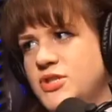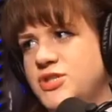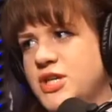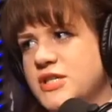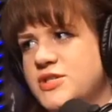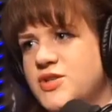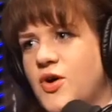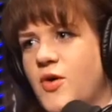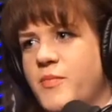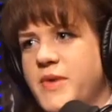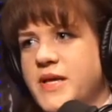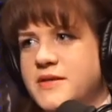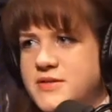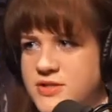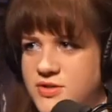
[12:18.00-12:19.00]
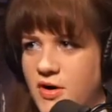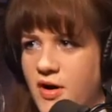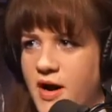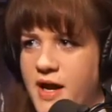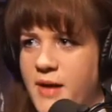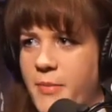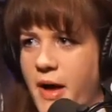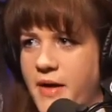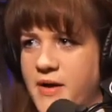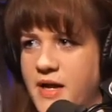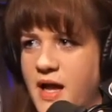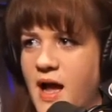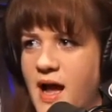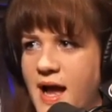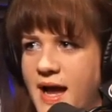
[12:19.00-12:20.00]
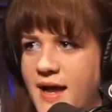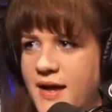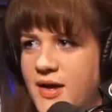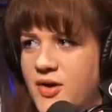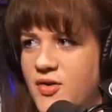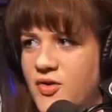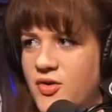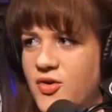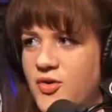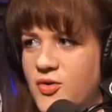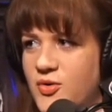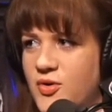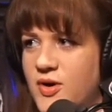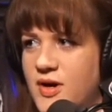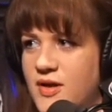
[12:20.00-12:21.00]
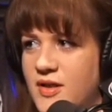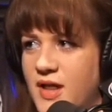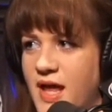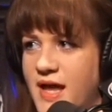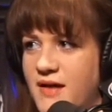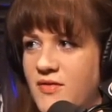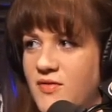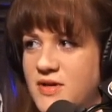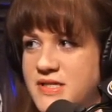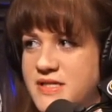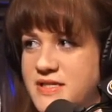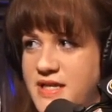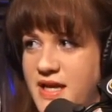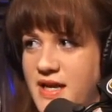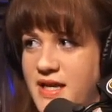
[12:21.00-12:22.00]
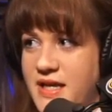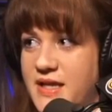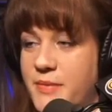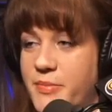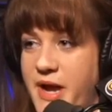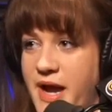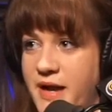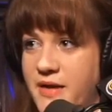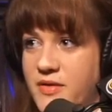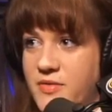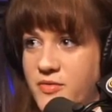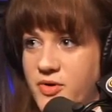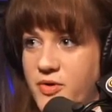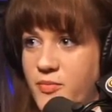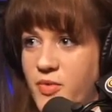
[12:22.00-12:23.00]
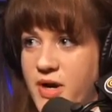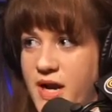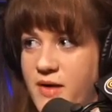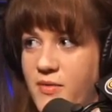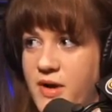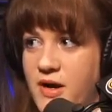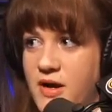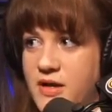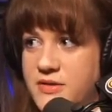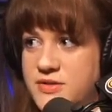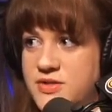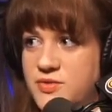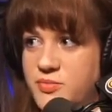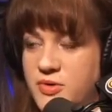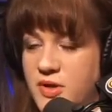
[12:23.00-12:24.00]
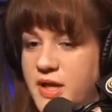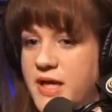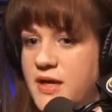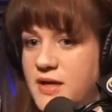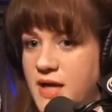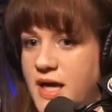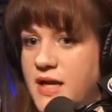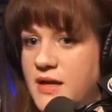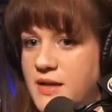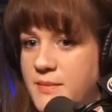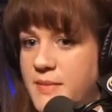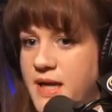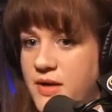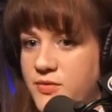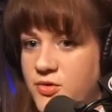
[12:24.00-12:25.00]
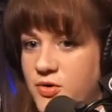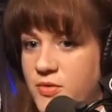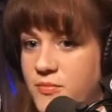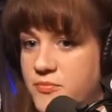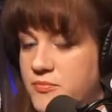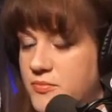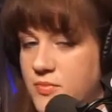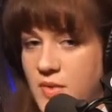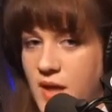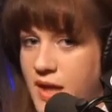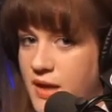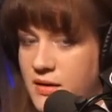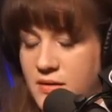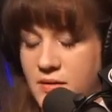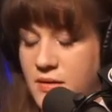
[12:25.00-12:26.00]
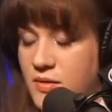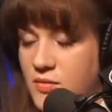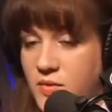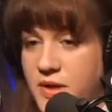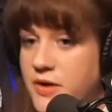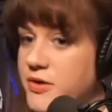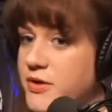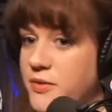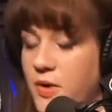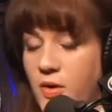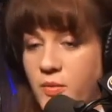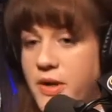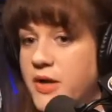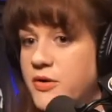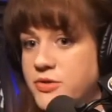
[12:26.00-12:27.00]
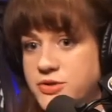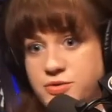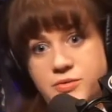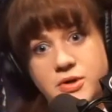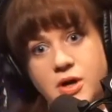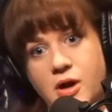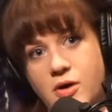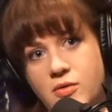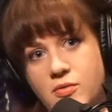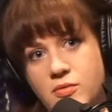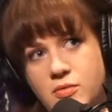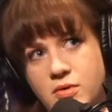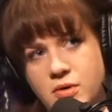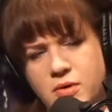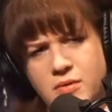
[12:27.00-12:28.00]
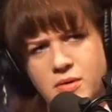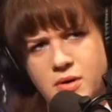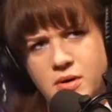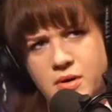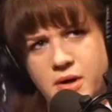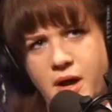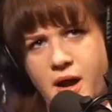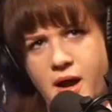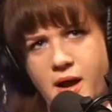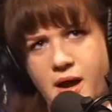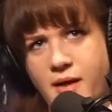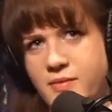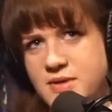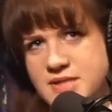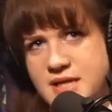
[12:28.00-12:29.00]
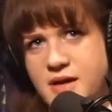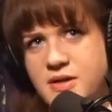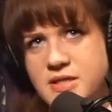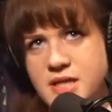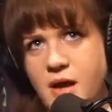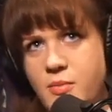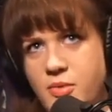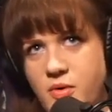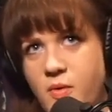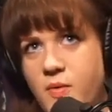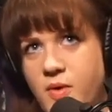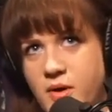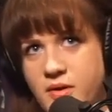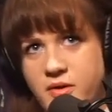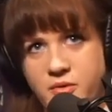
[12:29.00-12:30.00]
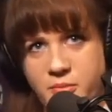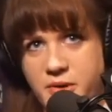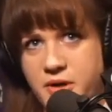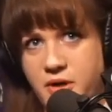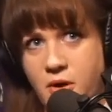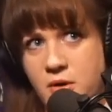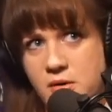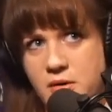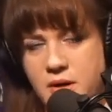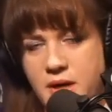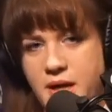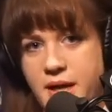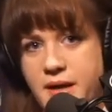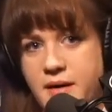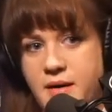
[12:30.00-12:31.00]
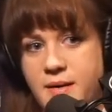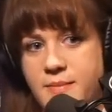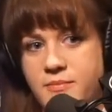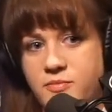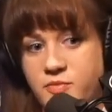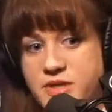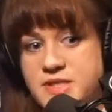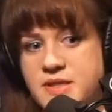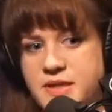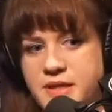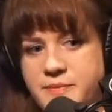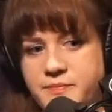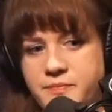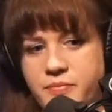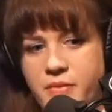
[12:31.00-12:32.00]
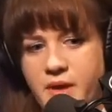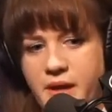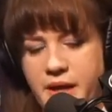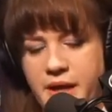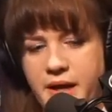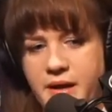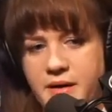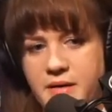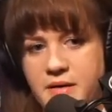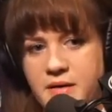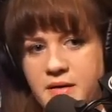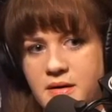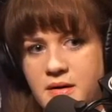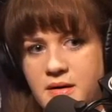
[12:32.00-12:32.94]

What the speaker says: just told me a story about a guy who like was standing in the back of the room when I went on super late at night in the main room like a week or two ago, or I was out of town, but a little bit ago, and recently, and